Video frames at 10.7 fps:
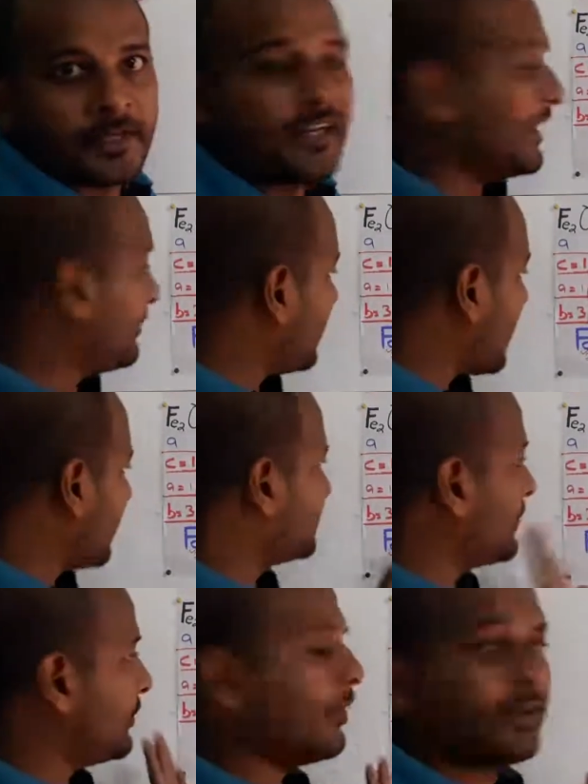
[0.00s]
Anyway,
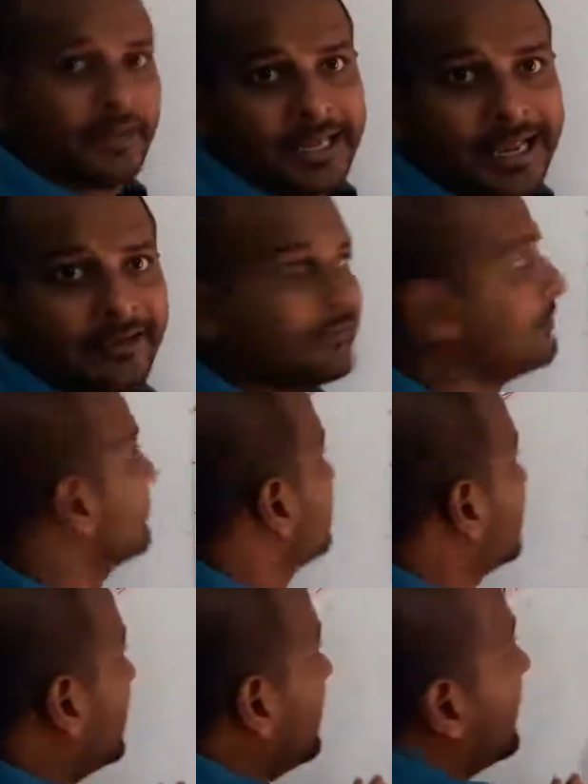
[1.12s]
answer you already have.
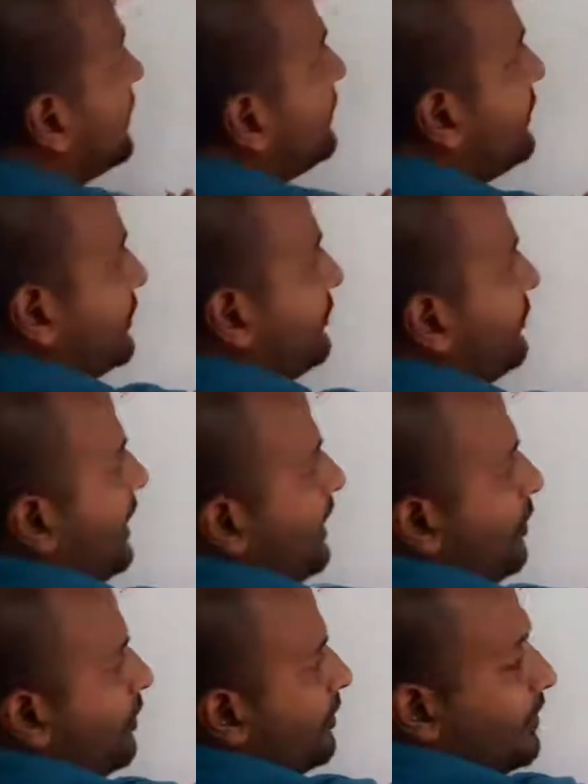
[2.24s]
Like this
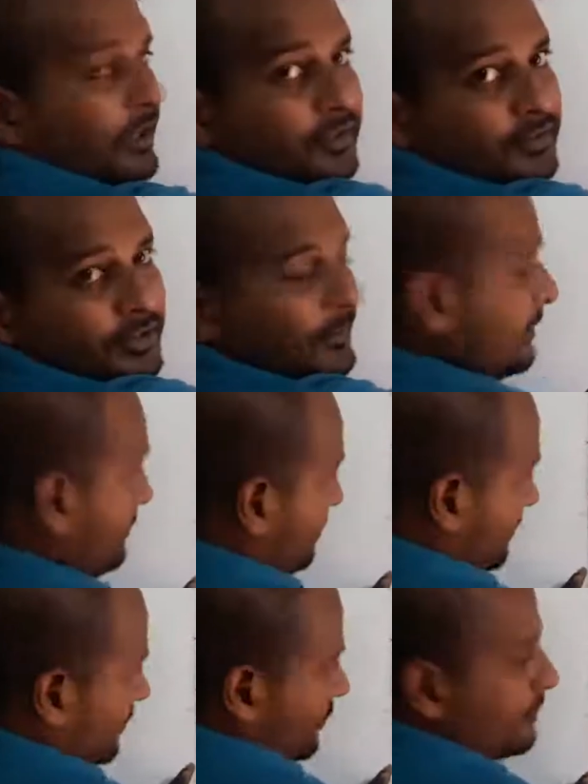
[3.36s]
already is given,
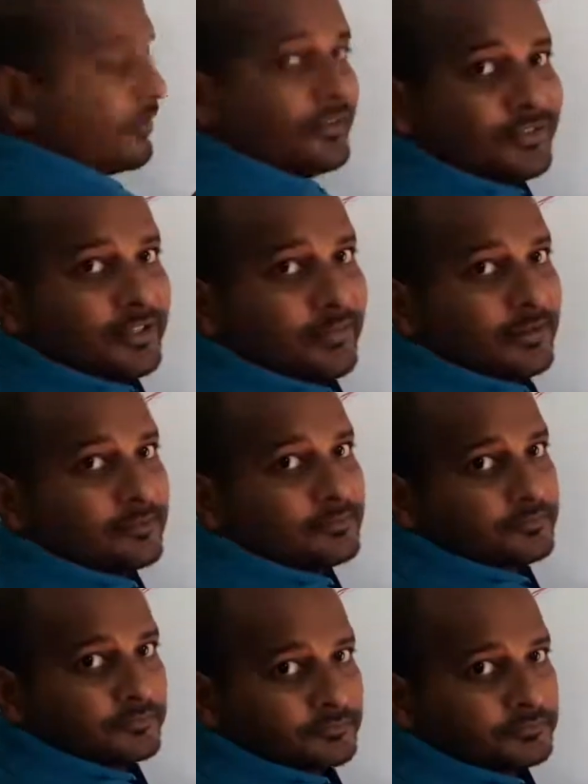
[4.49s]
this also is given.
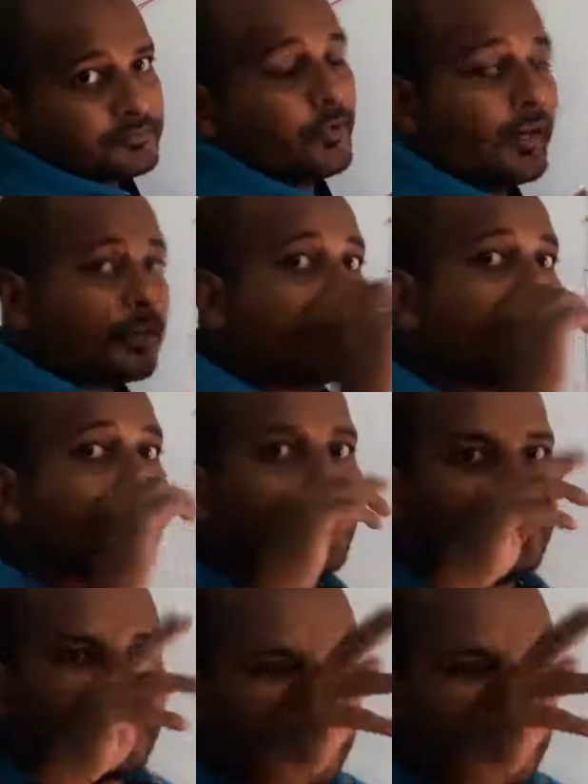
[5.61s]
What you want to do?